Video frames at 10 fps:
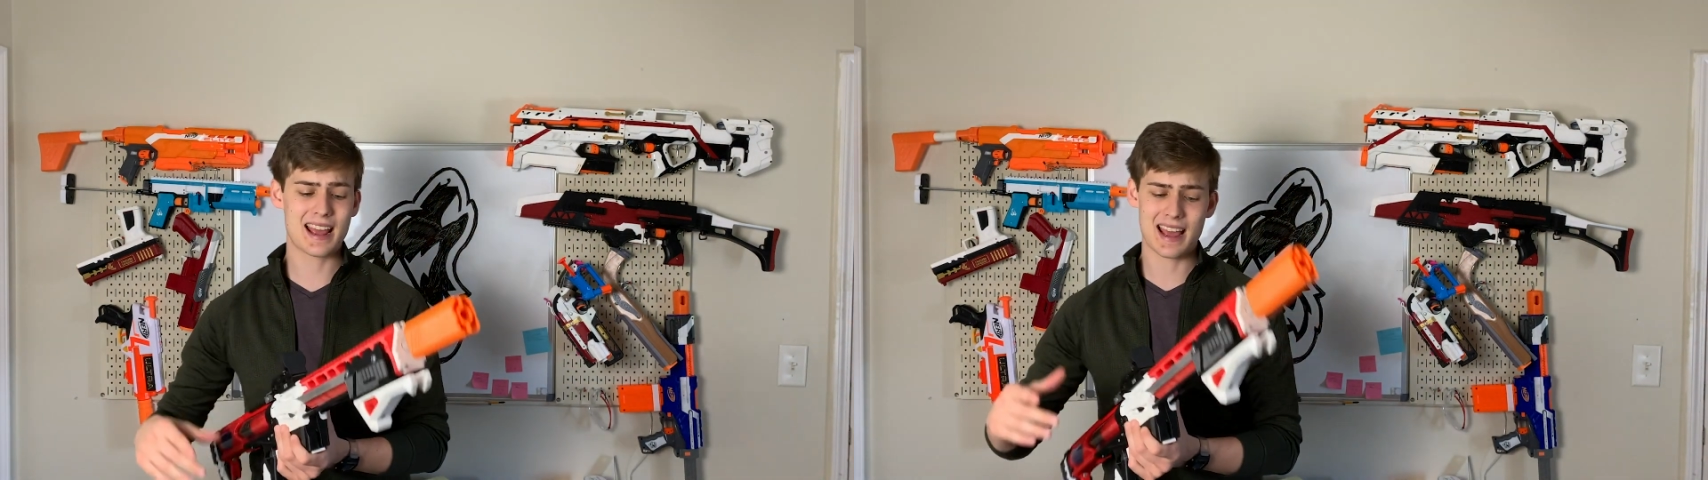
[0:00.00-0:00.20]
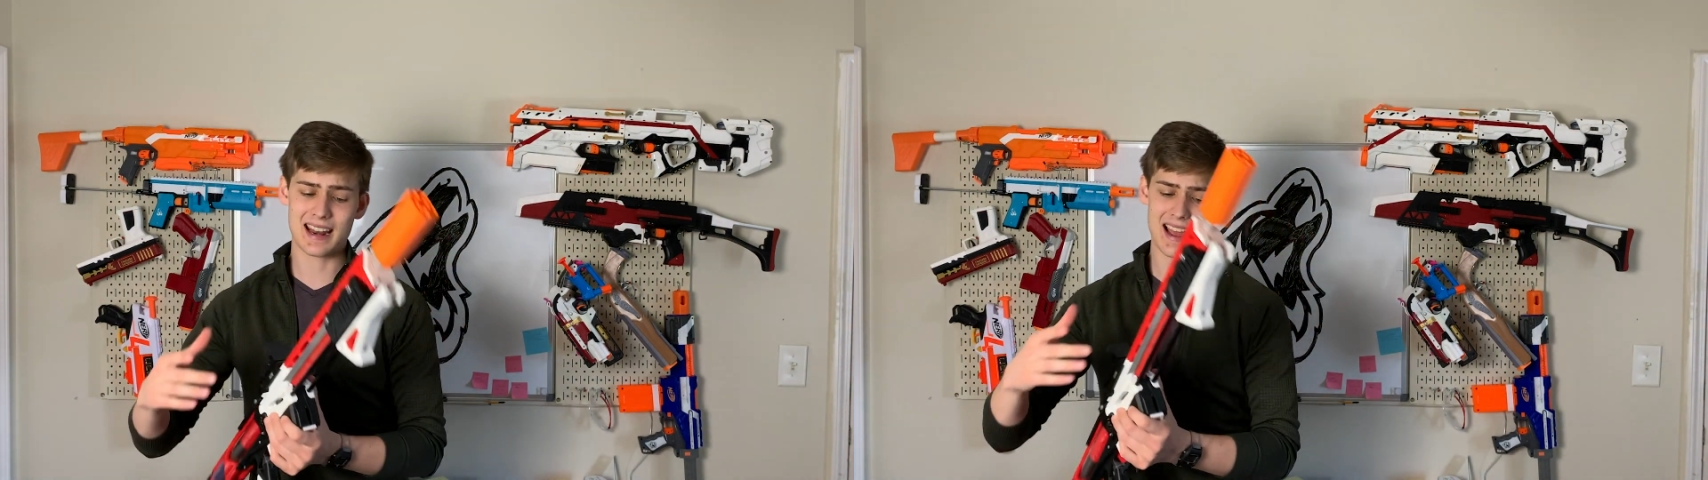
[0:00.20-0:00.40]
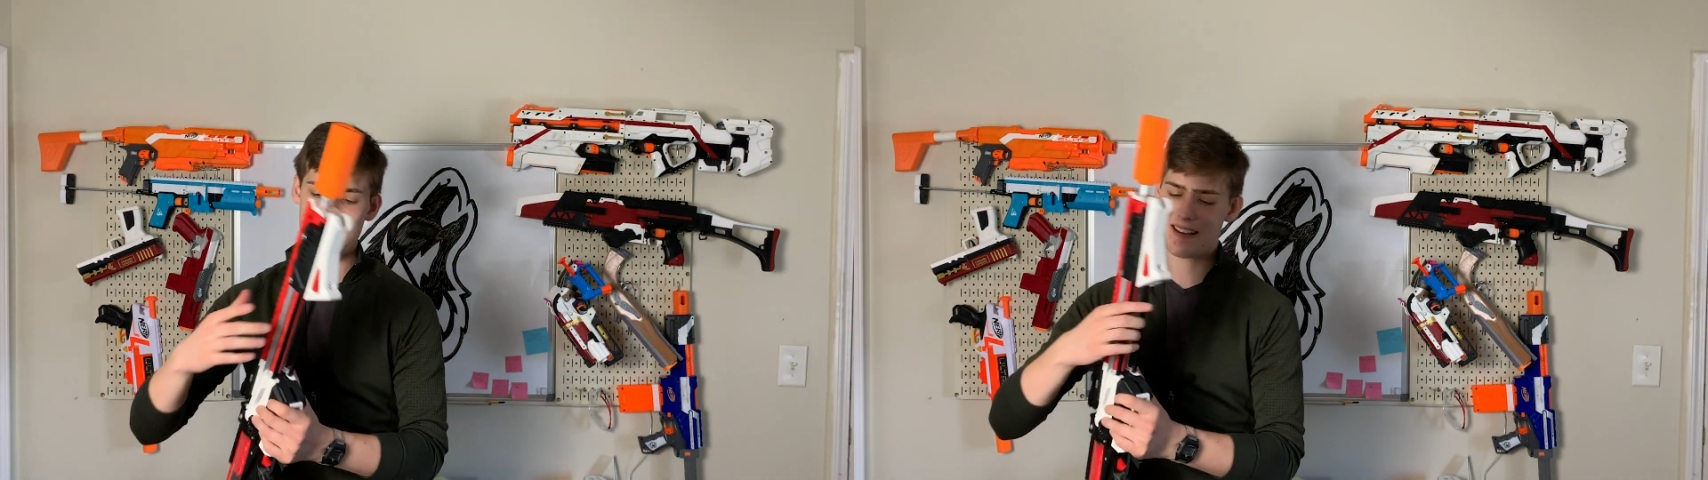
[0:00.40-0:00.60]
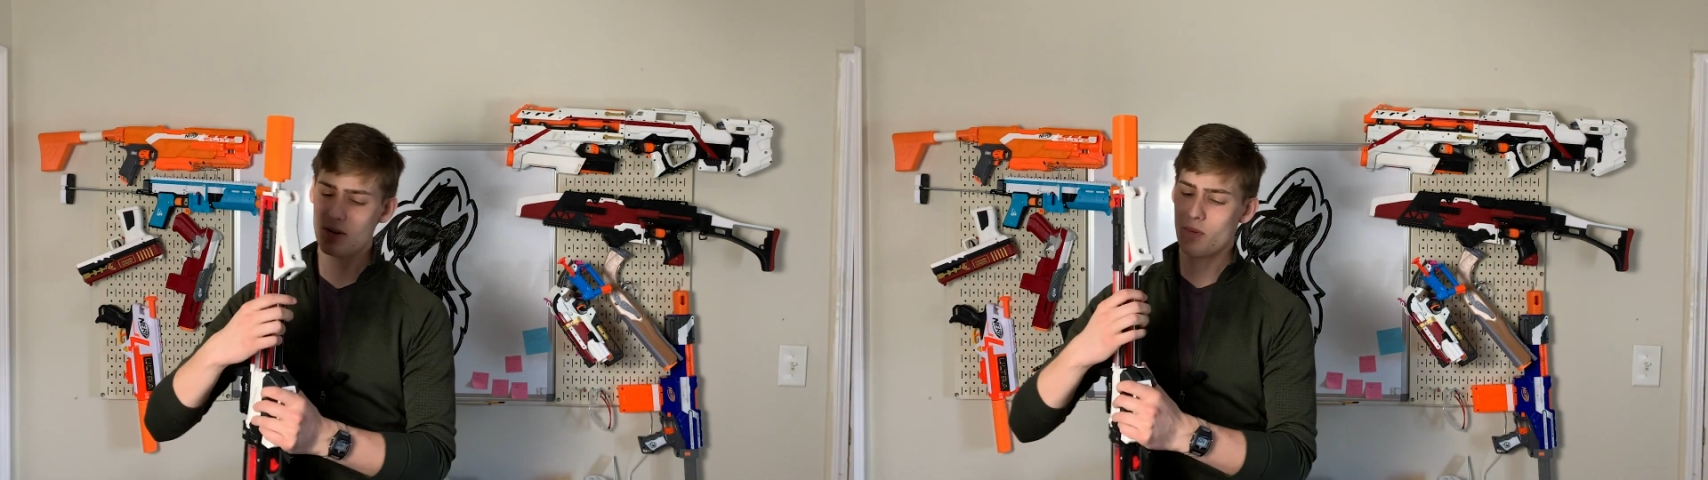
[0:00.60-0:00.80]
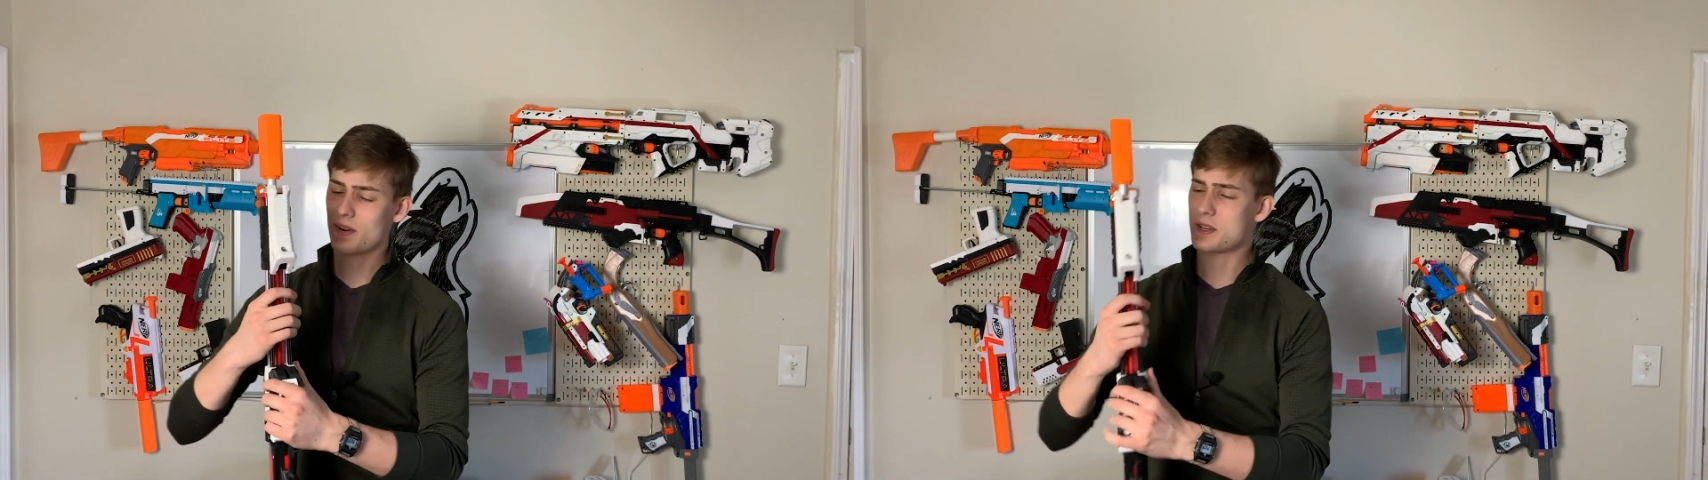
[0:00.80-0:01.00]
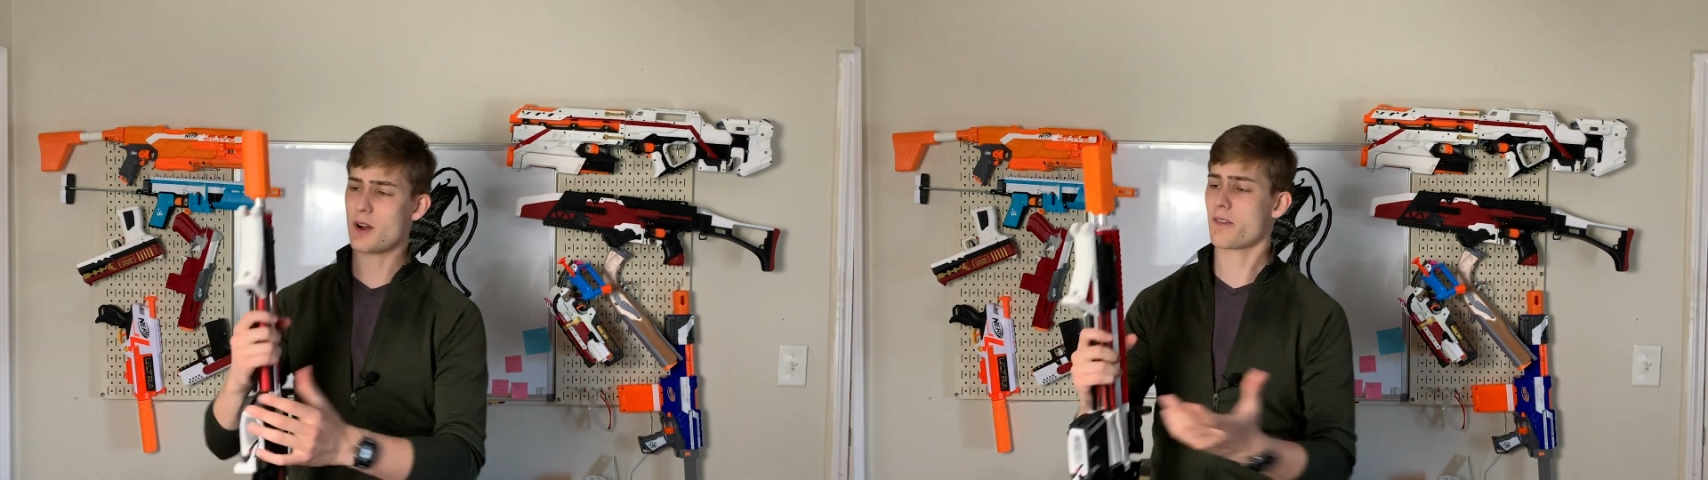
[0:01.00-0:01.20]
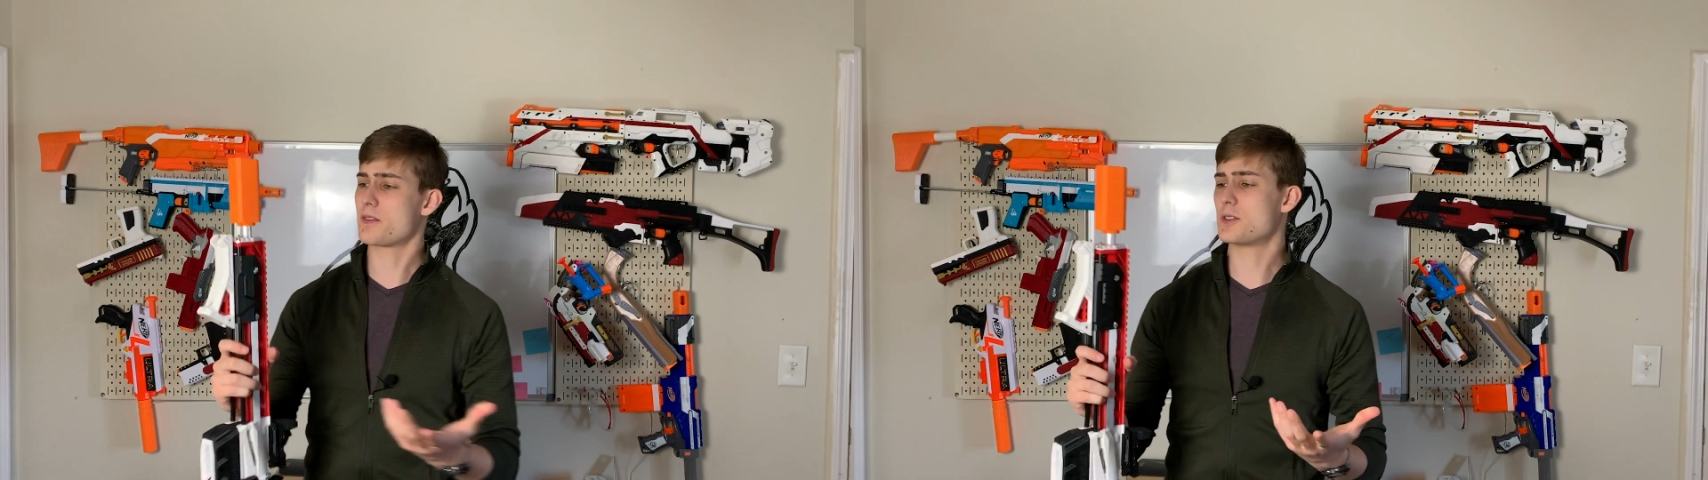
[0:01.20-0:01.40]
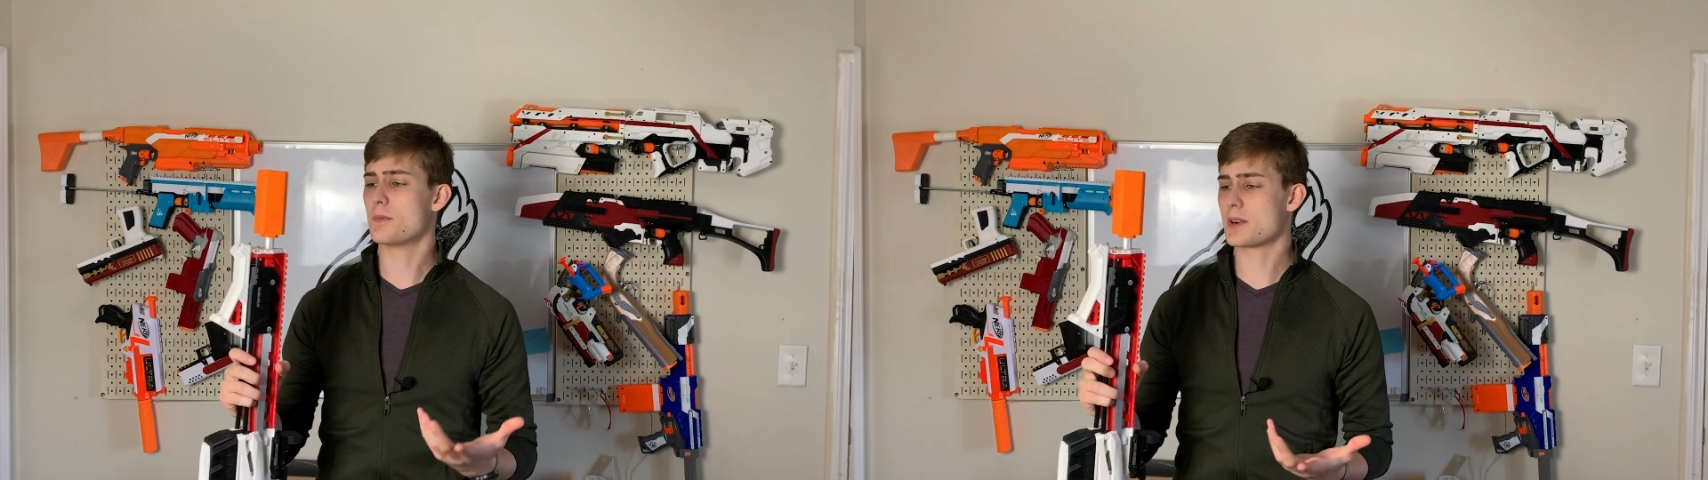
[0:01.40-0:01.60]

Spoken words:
and I don't want to talk for too